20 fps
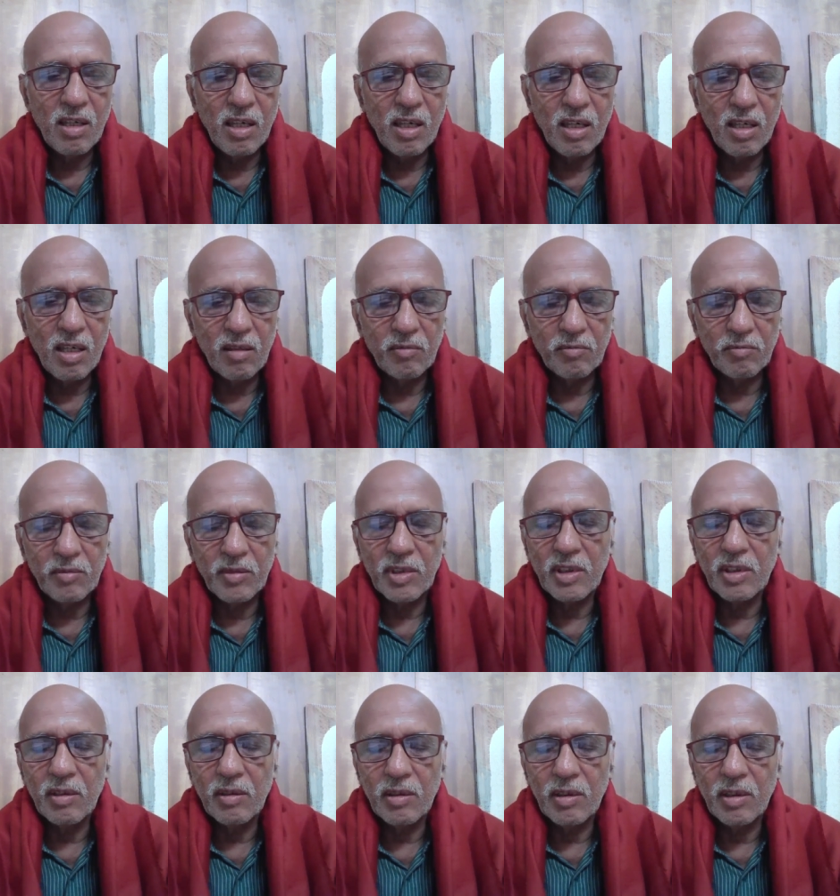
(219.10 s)
um,
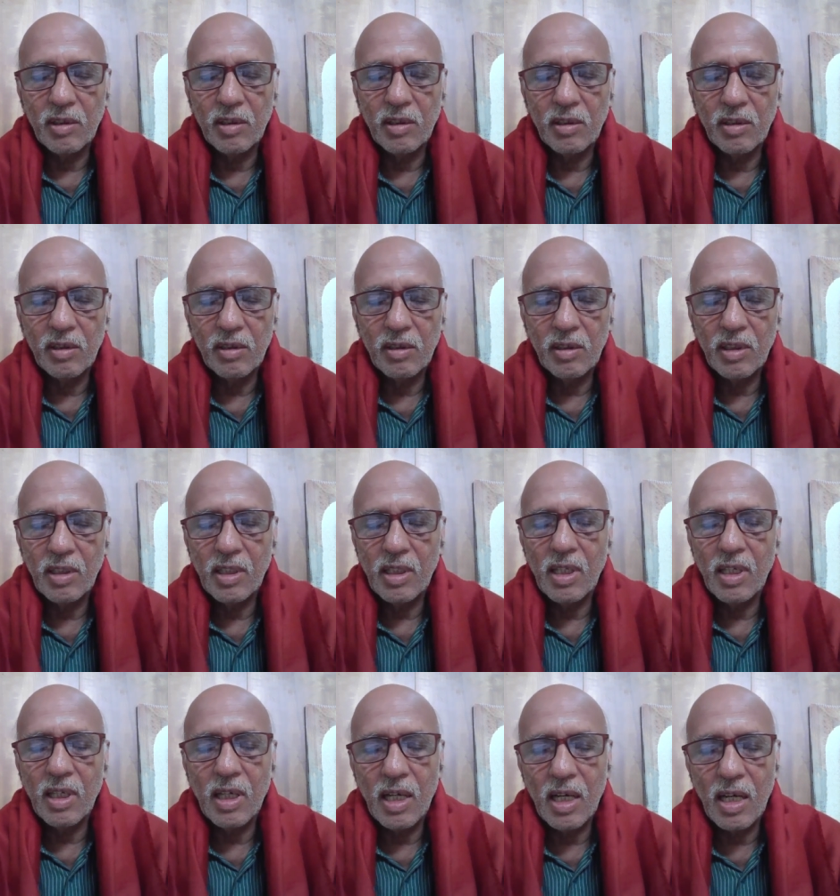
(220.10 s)

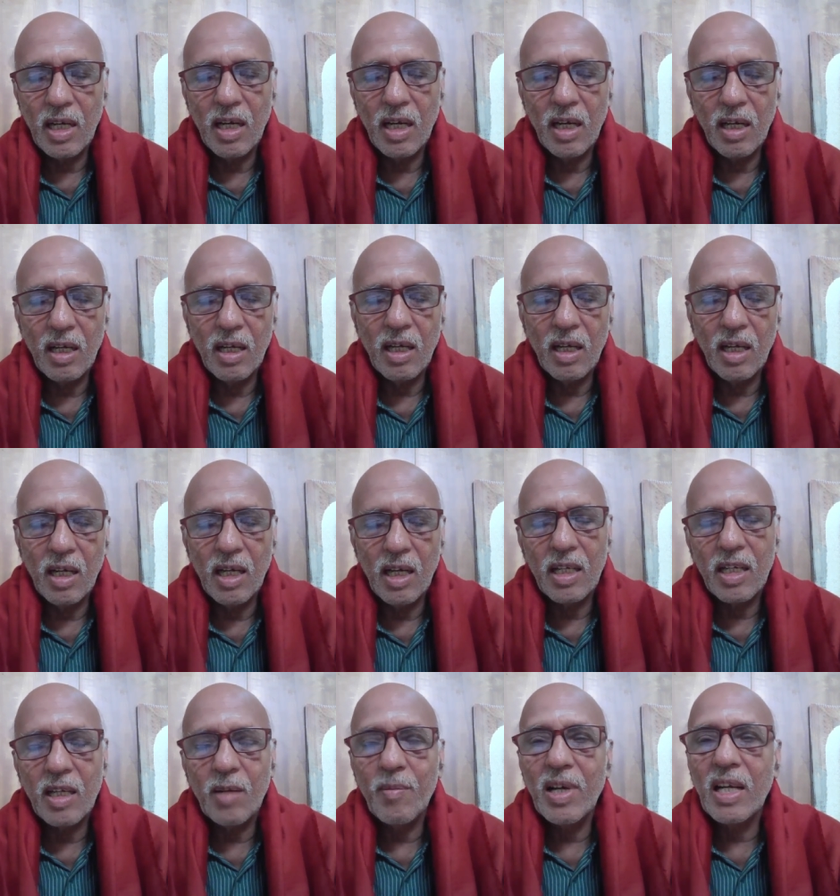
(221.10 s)
uh,
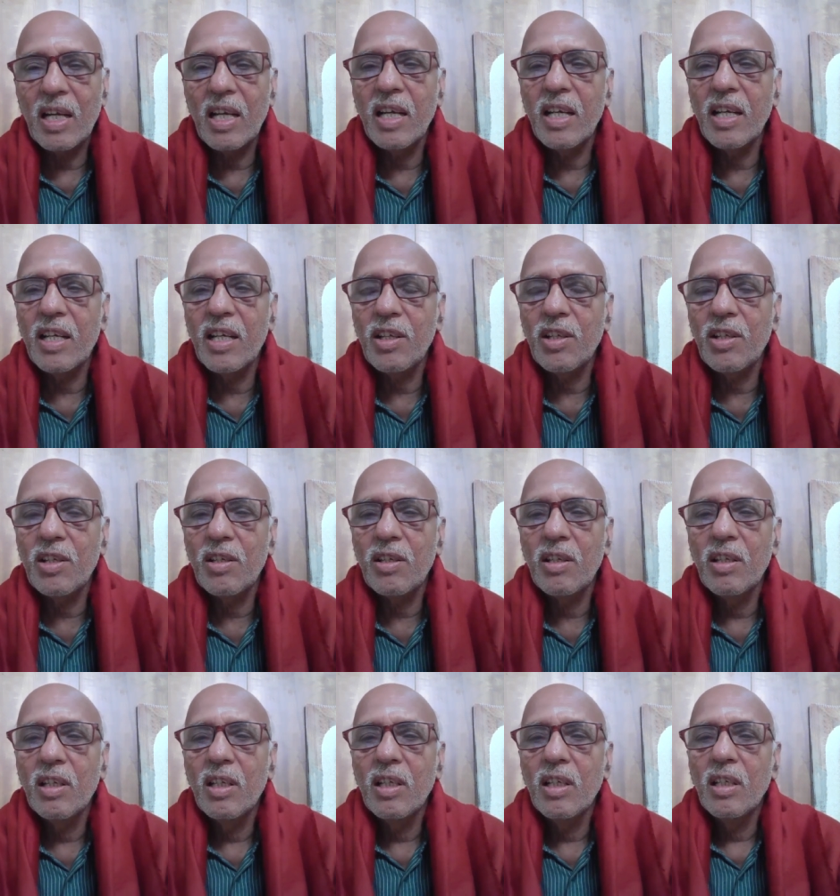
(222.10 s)
ultimately, it
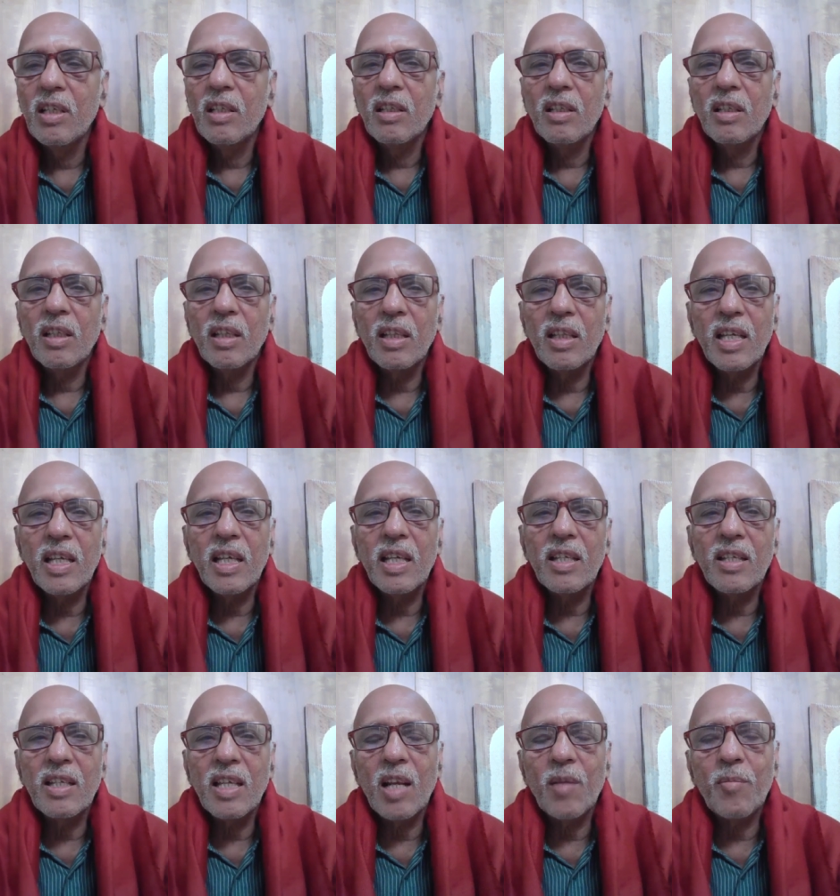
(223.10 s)
is
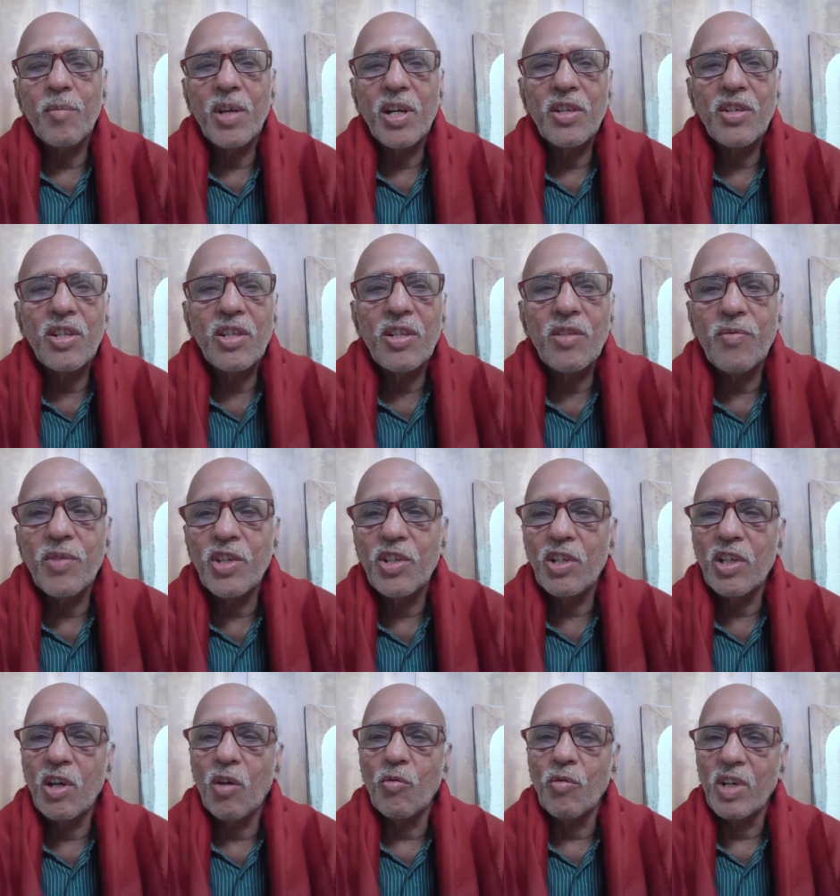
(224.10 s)
the celebrations
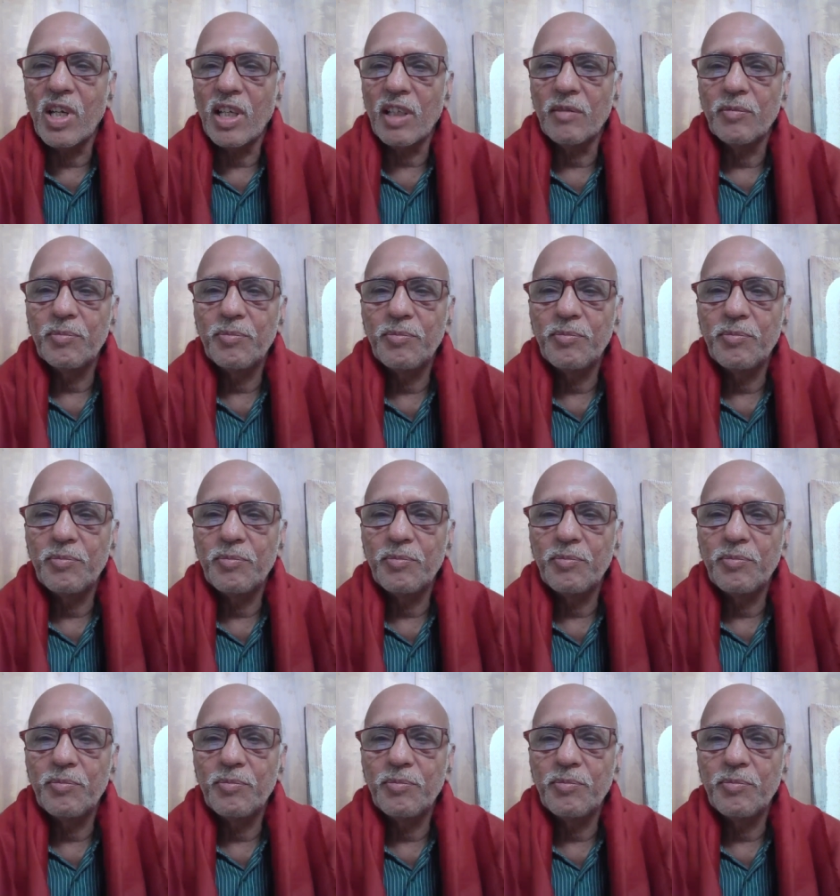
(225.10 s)
which count.